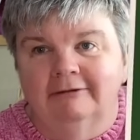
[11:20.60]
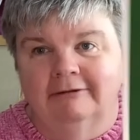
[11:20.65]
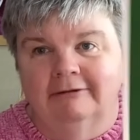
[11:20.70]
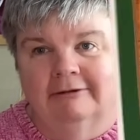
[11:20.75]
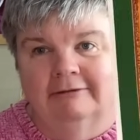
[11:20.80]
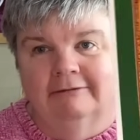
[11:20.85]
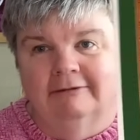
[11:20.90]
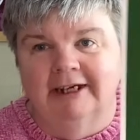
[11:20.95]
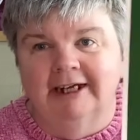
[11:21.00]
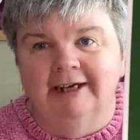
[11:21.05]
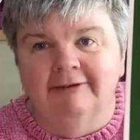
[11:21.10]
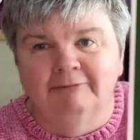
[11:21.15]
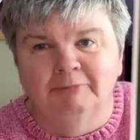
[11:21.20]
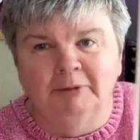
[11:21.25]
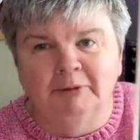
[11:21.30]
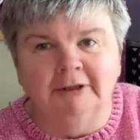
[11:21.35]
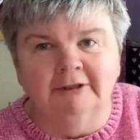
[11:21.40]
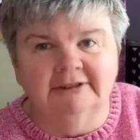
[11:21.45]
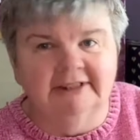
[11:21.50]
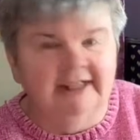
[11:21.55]
When I've
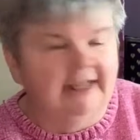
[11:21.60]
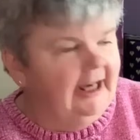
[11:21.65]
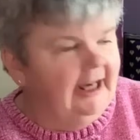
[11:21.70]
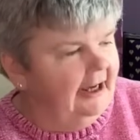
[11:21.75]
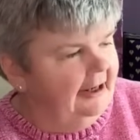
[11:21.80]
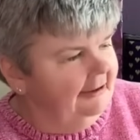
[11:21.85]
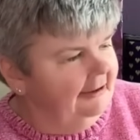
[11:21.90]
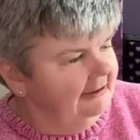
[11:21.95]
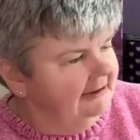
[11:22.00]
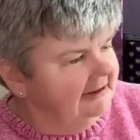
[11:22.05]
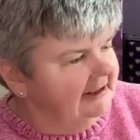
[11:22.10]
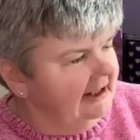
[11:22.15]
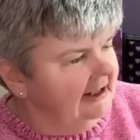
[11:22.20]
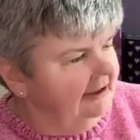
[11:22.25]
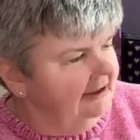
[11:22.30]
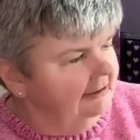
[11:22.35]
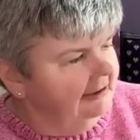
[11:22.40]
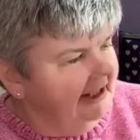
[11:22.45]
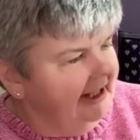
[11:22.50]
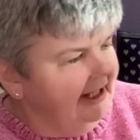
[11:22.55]
pulled it out,
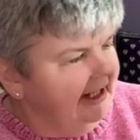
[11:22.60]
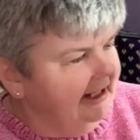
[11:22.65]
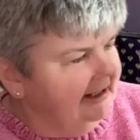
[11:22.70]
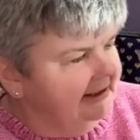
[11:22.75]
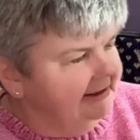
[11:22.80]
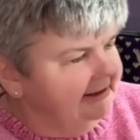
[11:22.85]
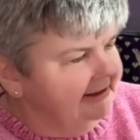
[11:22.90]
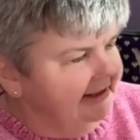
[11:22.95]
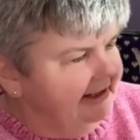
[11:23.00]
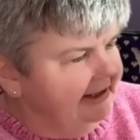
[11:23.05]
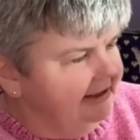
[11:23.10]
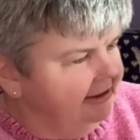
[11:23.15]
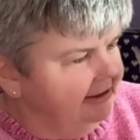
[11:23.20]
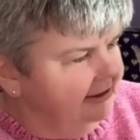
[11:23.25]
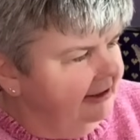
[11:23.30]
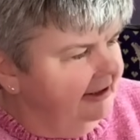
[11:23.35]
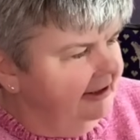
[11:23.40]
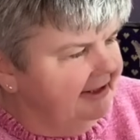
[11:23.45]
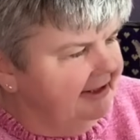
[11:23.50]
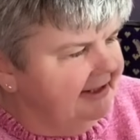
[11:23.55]
I only had
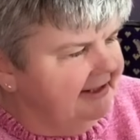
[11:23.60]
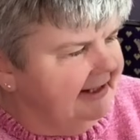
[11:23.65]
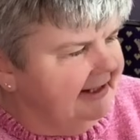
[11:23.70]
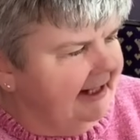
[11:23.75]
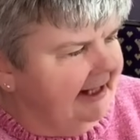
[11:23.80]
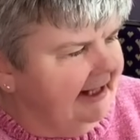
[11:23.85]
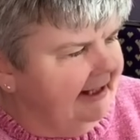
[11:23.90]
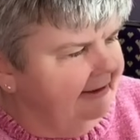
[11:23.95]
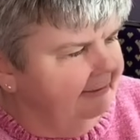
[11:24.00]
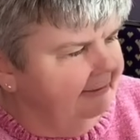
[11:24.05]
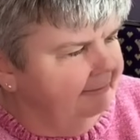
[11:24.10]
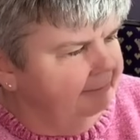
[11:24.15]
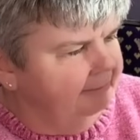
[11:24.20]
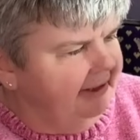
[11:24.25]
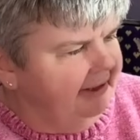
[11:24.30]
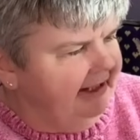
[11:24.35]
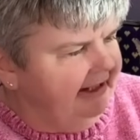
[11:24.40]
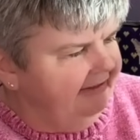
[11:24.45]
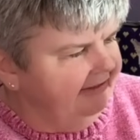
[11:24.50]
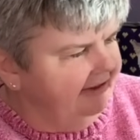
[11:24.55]
Nicholas and
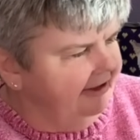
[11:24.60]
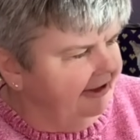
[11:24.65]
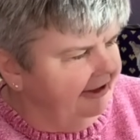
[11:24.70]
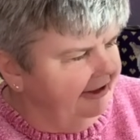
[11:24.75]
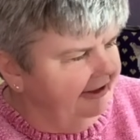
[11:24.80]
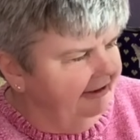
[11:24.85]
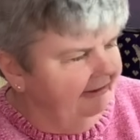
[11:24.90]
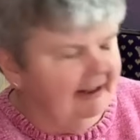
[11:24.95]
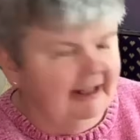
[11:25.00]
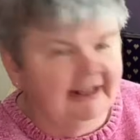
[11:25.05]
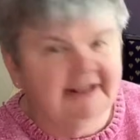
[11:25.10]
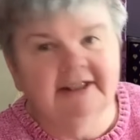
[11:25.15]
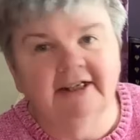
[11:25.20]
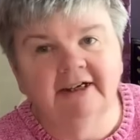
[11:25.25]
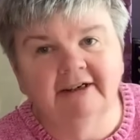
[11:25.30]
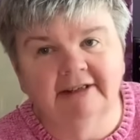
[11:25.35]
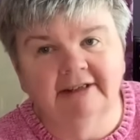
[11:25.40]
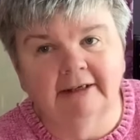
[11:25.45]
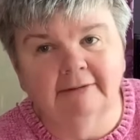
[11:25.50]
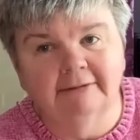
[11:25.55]
Be There. That's
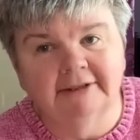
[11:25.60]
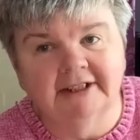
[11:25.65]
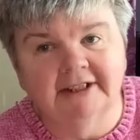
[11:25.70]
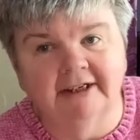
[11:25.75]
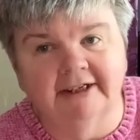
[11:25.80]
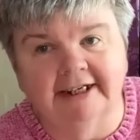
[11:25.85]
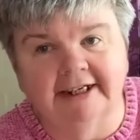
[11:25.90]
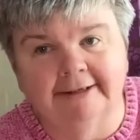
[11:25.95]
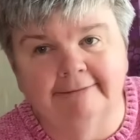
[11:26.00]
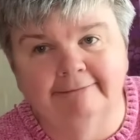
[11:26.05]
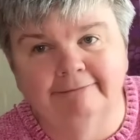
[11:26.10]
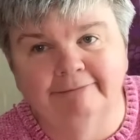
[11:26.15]
all that was on it.